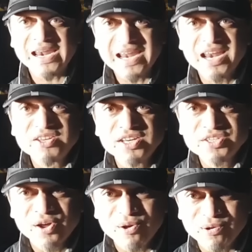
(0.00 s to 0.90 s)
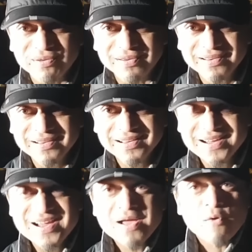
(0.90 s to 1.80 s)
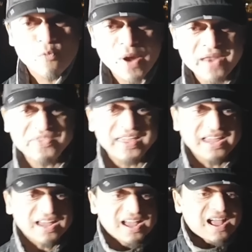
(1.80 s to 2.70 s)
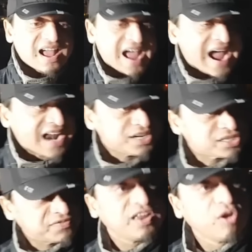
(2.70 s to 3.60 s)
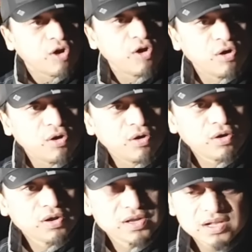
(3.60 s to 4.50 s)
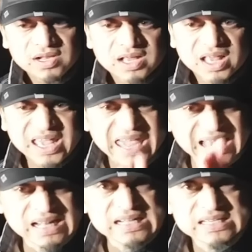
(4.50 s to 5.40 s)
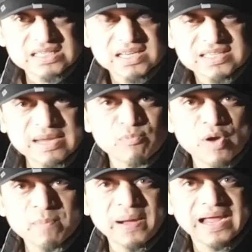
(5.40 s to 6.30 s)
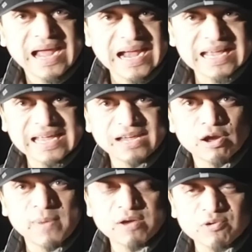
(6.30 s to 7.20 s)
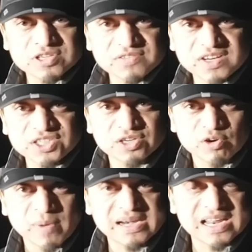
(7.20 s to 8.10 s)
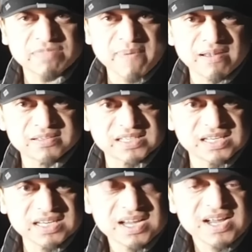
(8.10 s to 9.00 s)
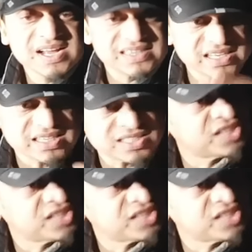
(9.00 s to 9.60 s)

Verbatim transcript: an innocent soul. Mm. When the hands of the law kills someone by hanging or by crucifixion or by death penalty, this is